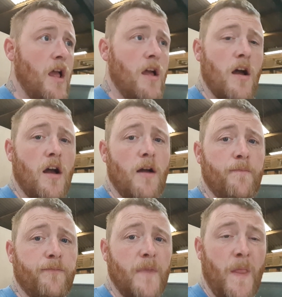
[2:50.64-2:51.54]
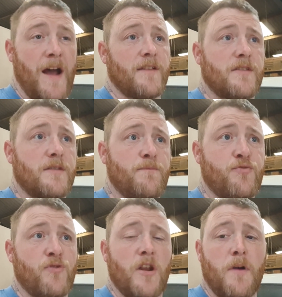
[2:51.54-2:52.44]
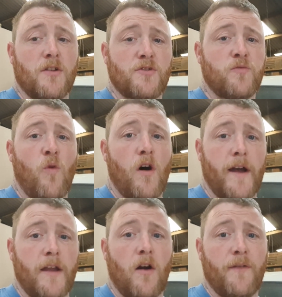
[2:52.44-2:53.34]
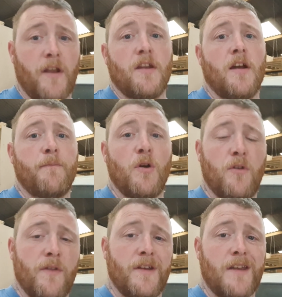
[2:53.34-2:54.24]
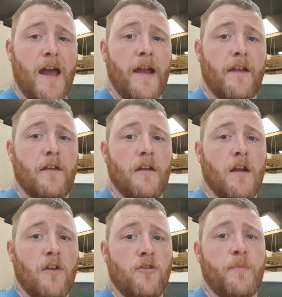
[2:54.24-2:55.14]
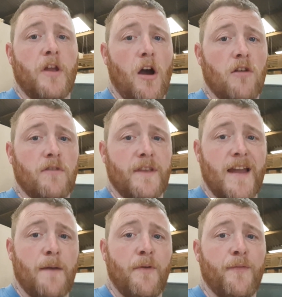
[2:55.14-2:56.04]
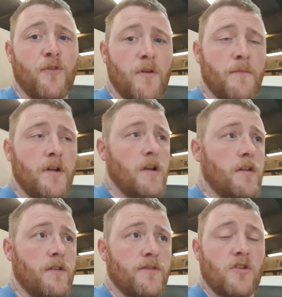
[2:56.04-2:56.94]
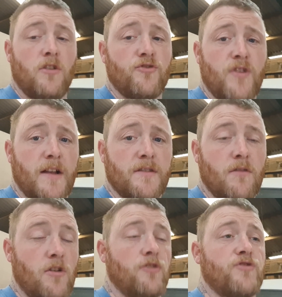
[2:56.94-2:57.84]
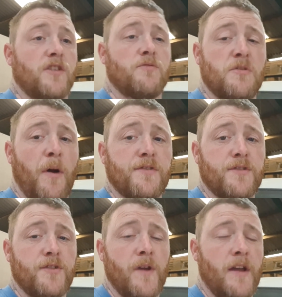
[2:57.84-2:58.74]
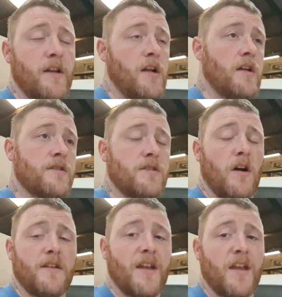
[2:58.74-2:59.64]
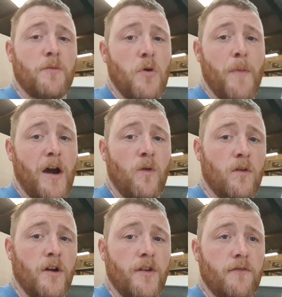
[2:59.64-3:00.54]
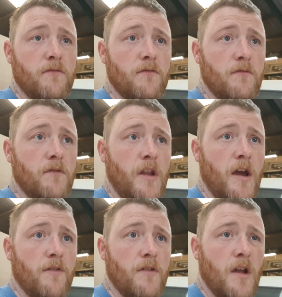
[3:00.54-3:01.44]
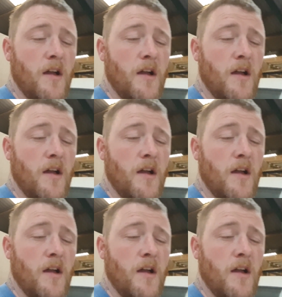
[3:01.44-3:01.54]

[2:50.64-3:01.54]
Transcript: And that's pretty much why I've ended up building the deck, the pergola and the cabin for him, because the contractor was supposed to do it, started dicking him about, and you know,